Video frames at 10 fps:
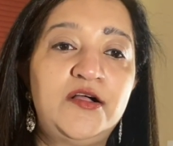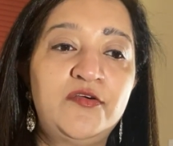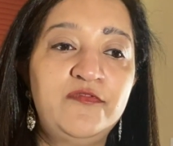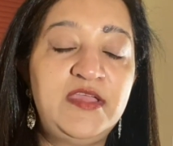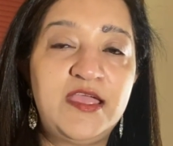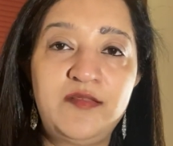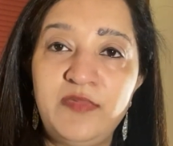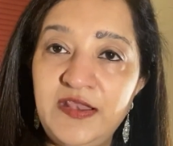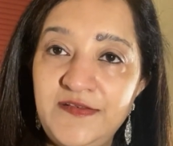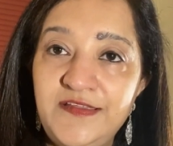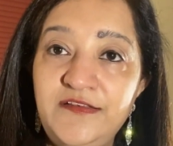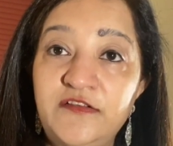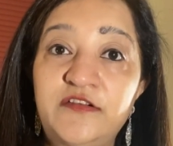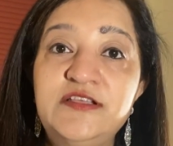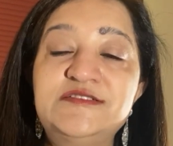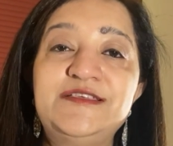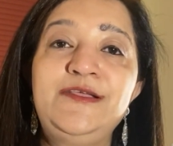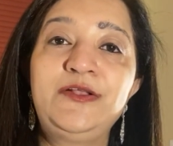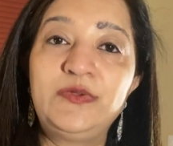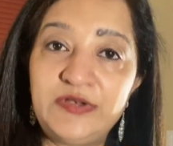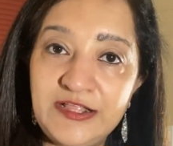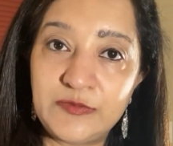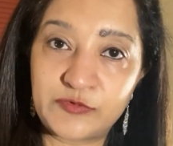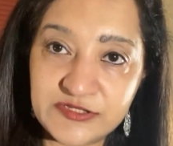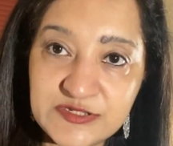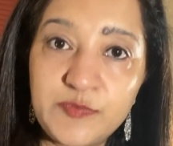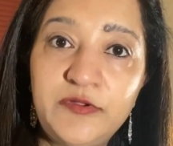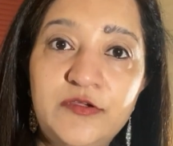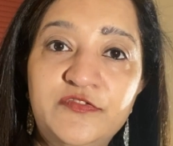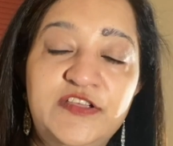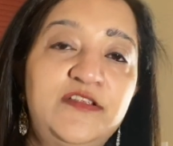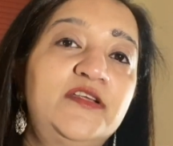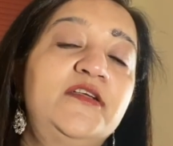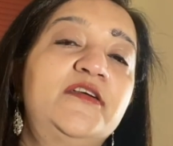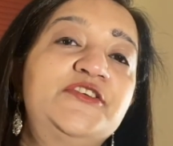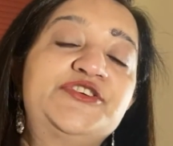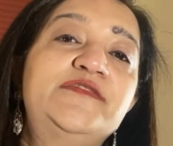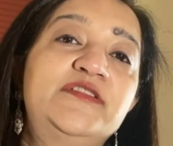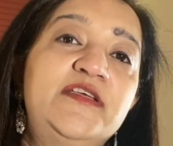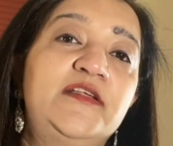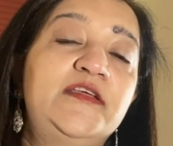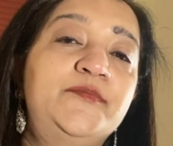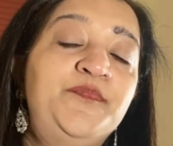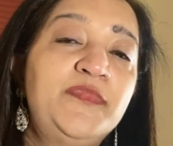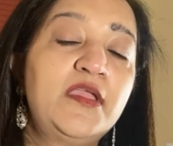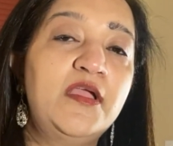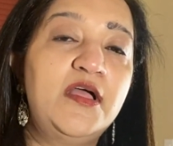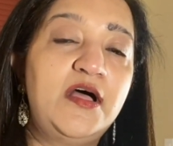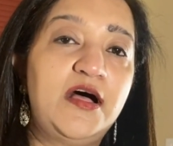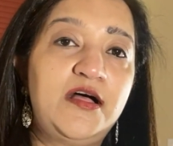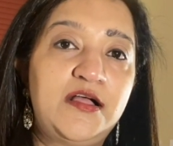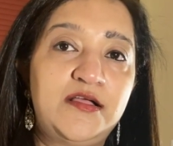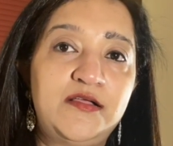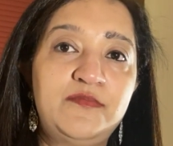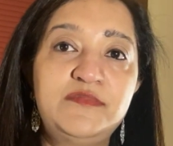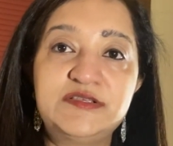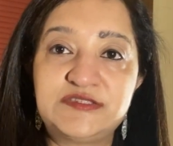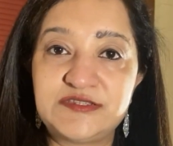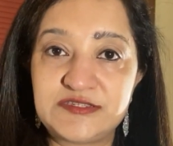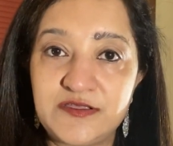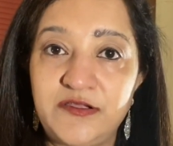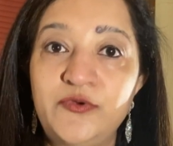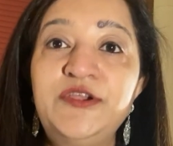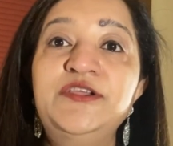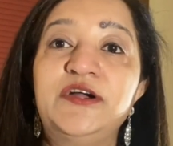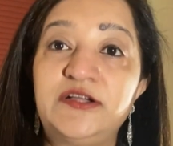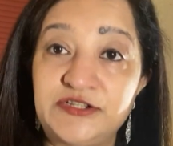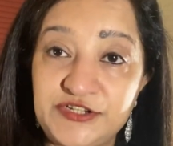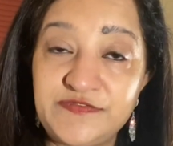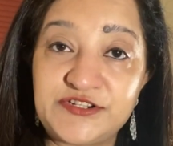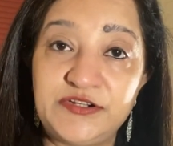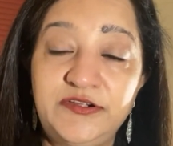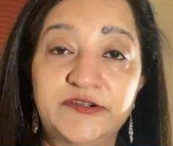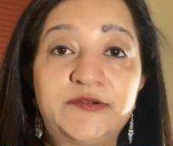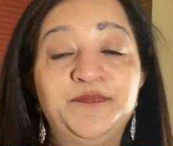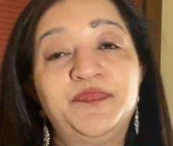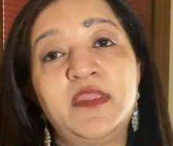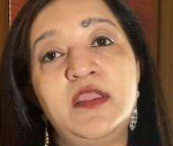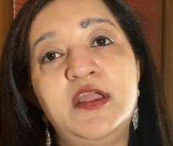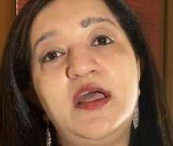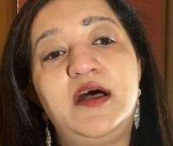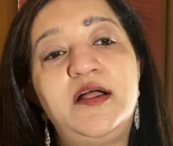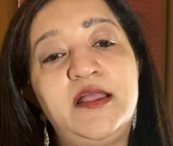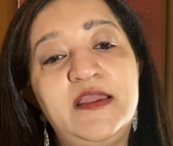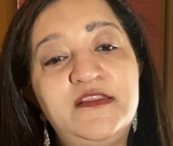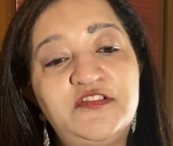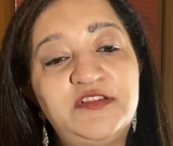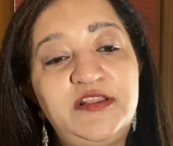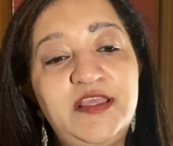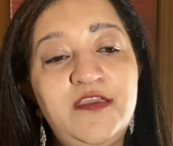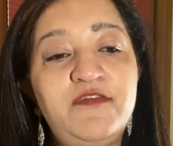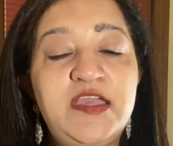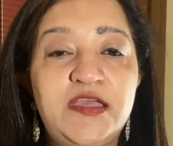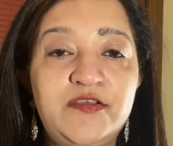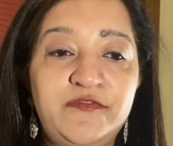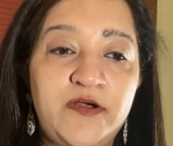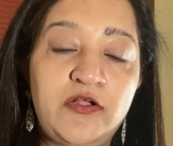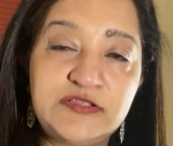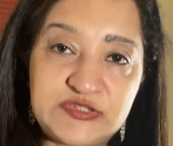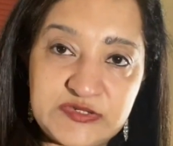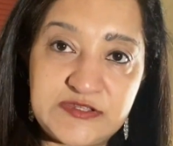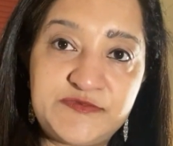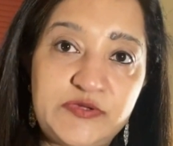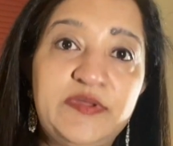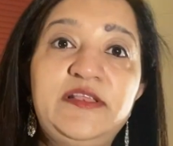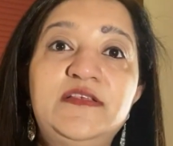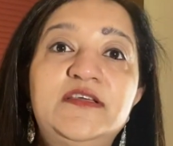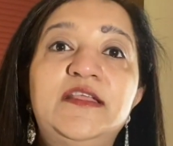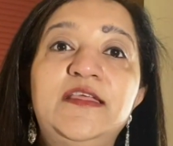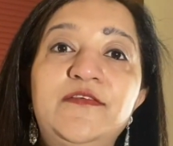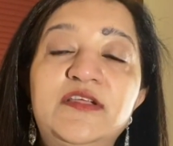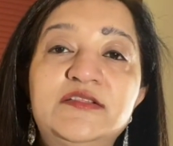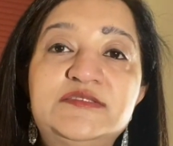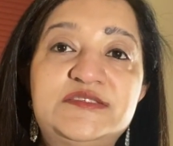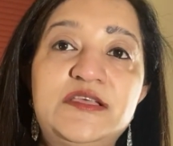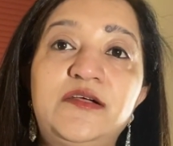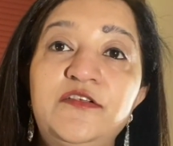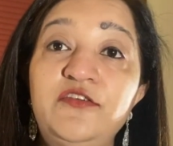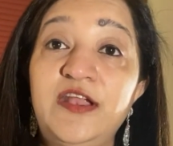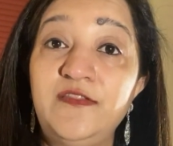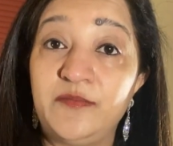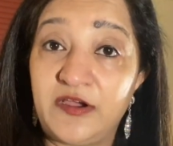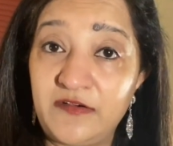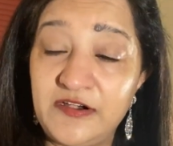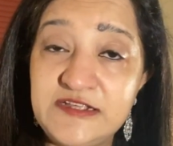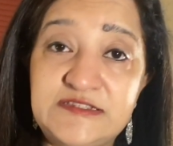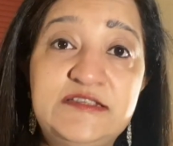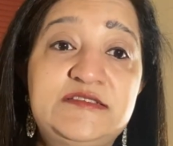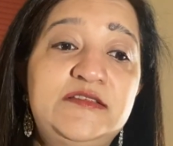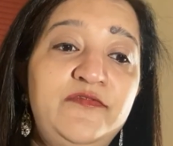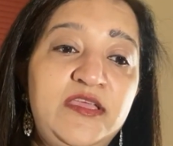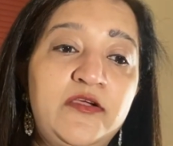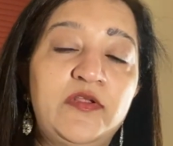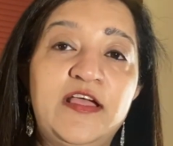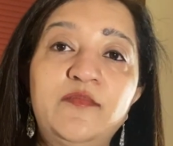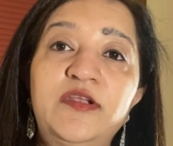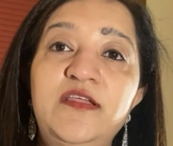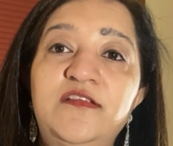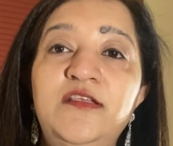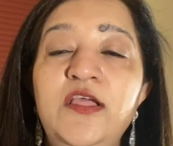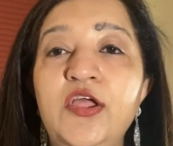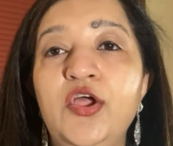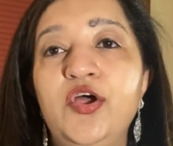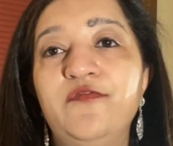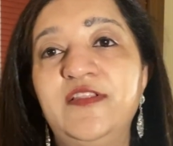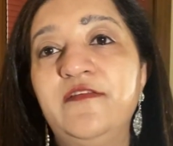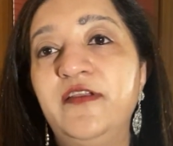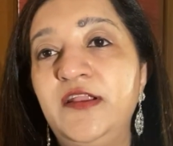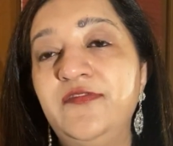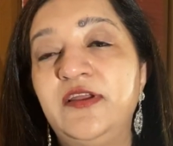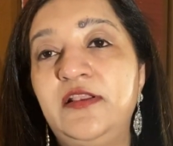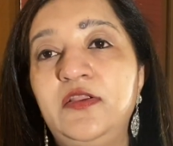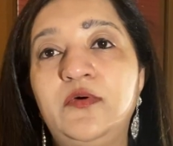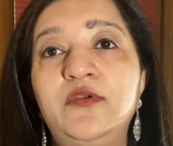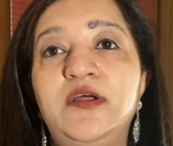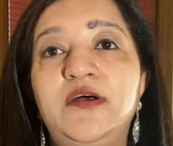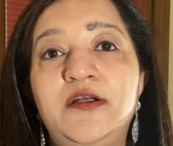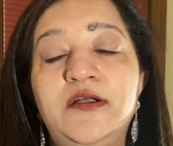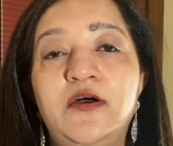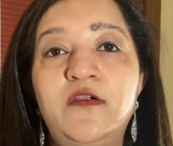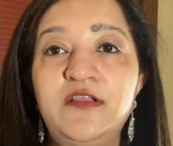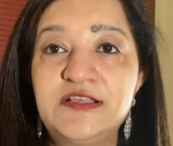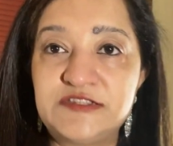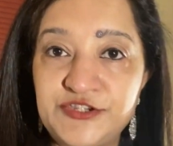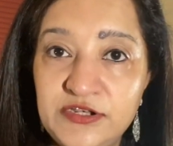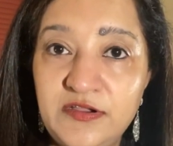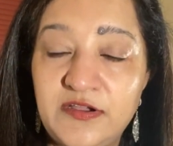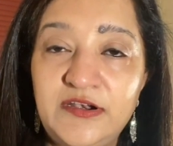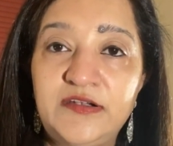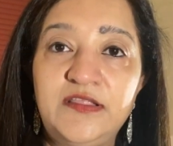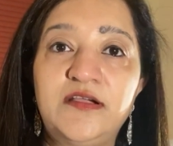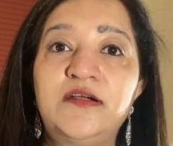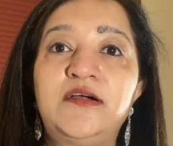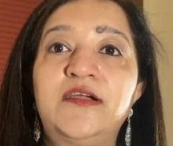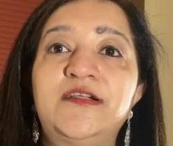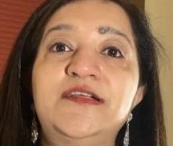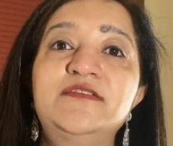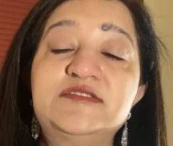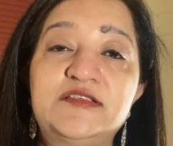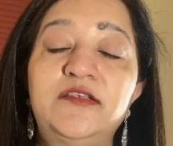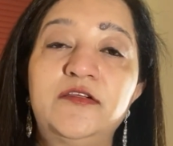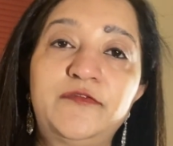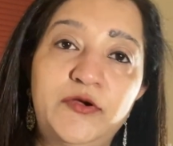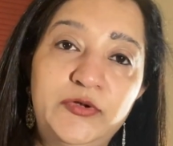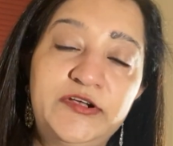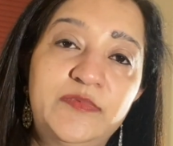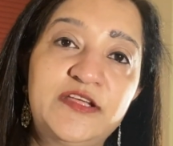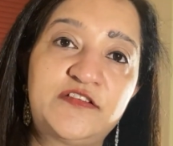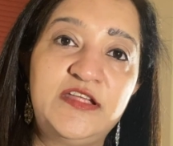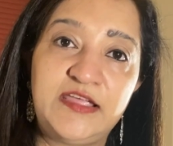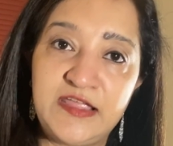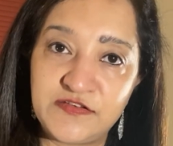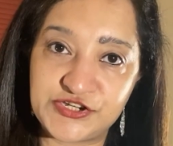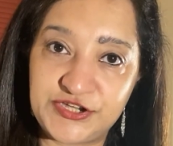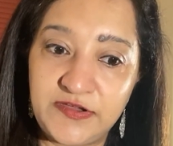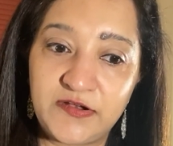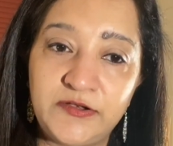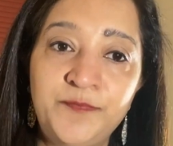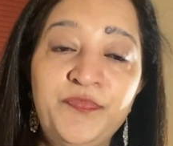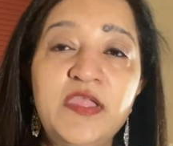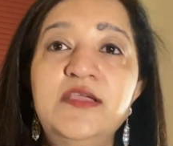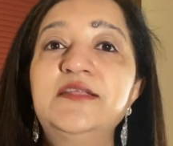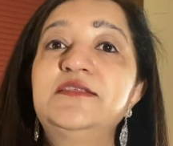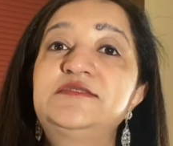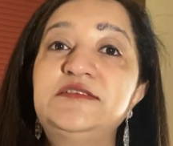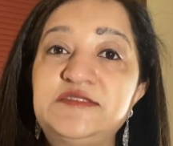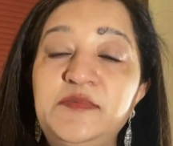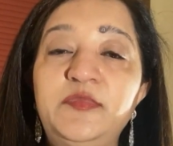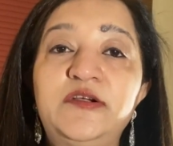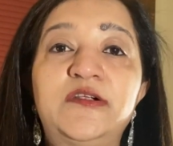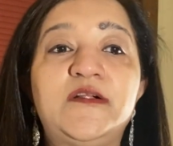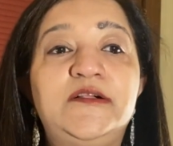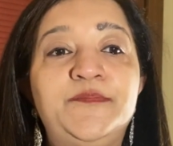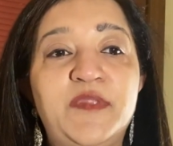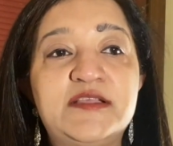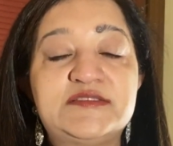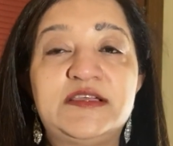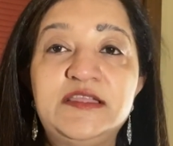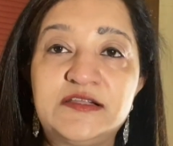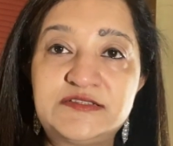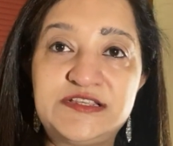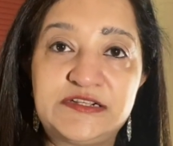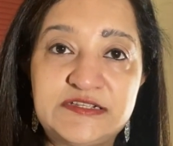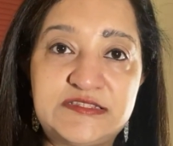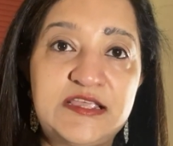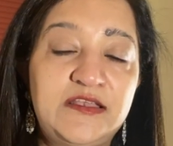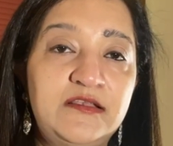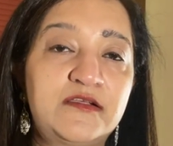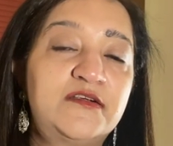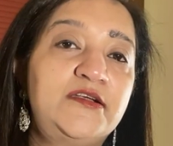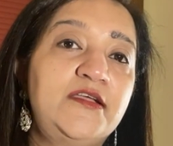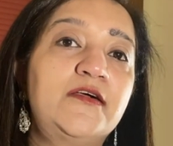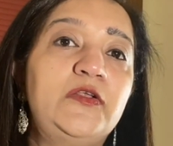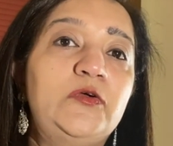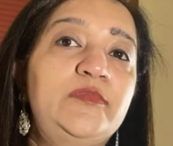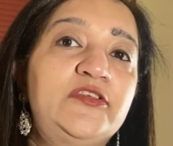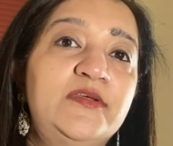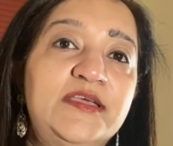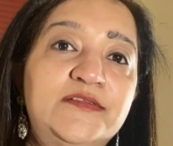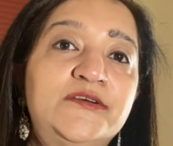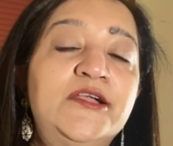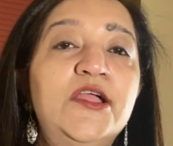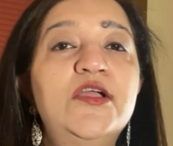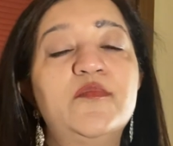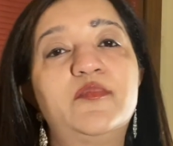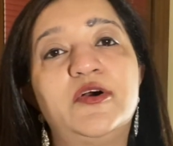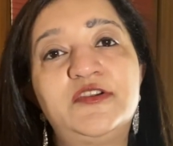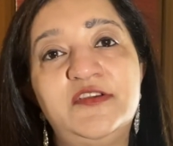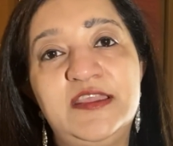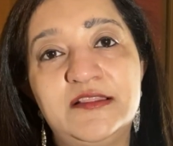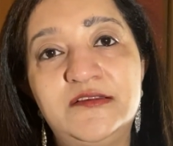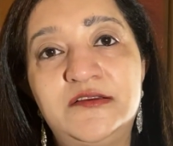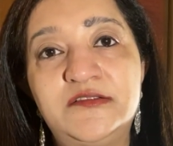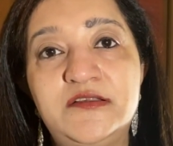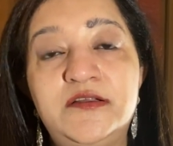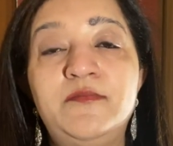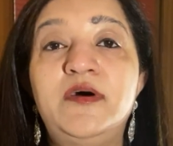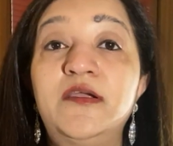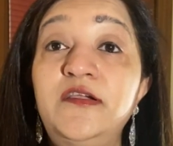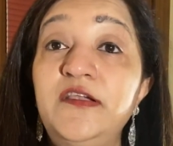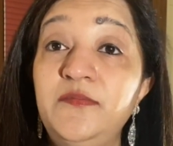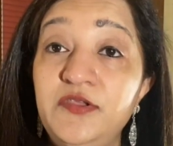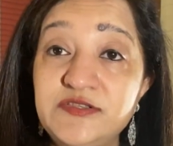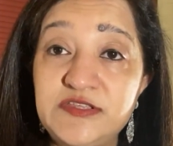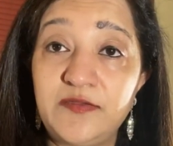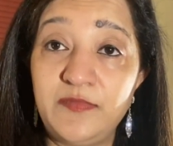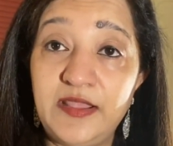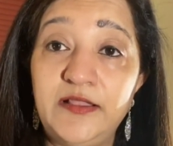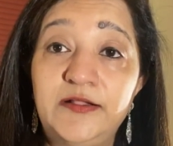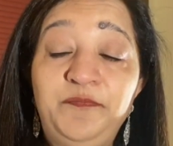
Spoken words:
we had many dignitaries, including the principal of Chettinad Harishri Vidyalayam, Mrs. Gauri Shivashankar. Additionally, we have also subsequently done events during the Margari season. We collaborated with the very well-known organization Karnataka Archival Center, founded by Sri K. and Shashikiran. This December, and SciArtsRUs and Karnataka Global together brought together the Margari Music Mela.